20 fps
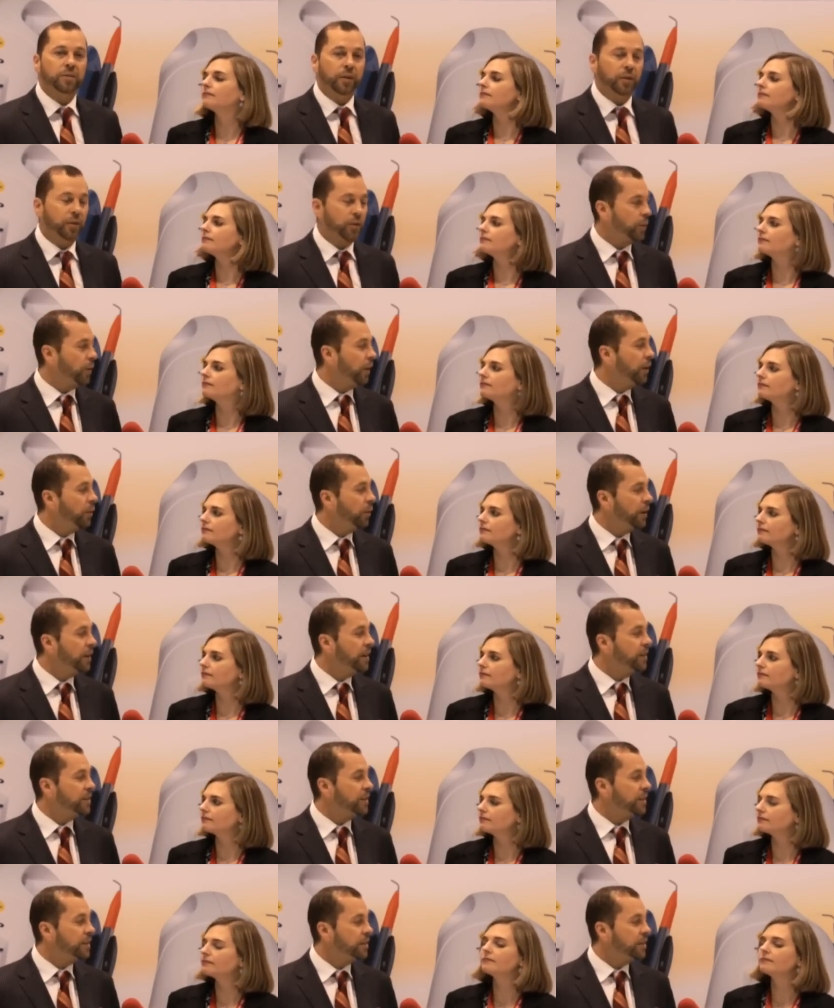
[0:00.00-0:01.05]
Speaker 1: for three
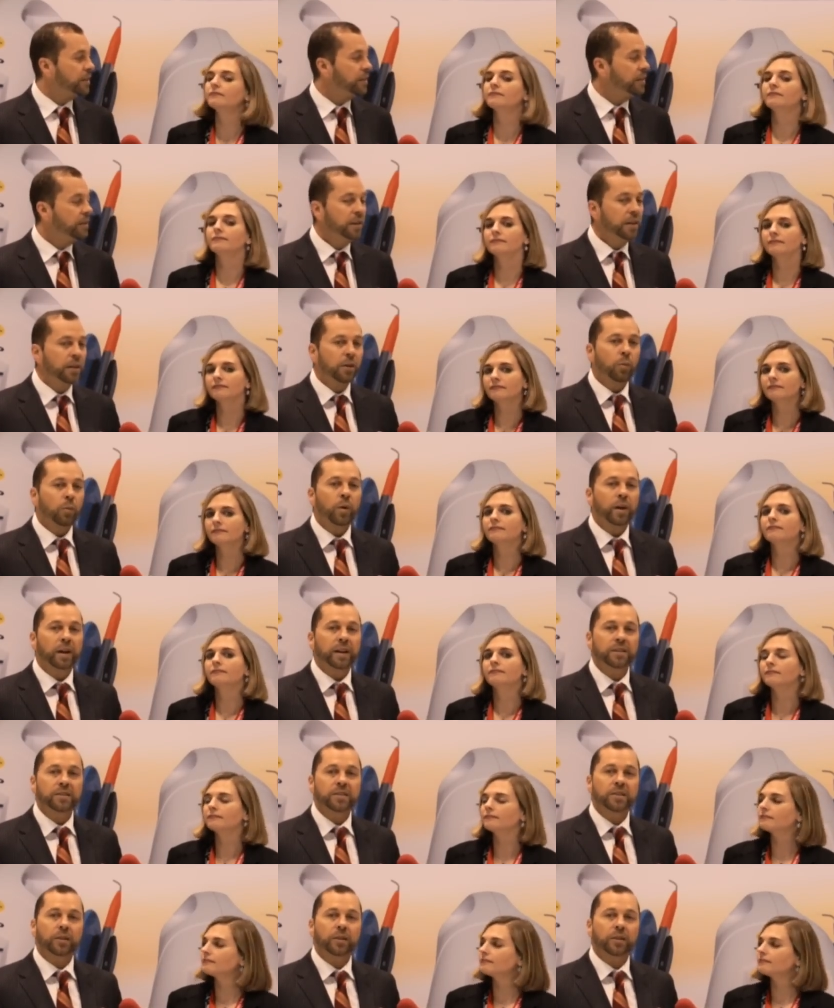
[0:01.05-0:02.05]
reasons. One is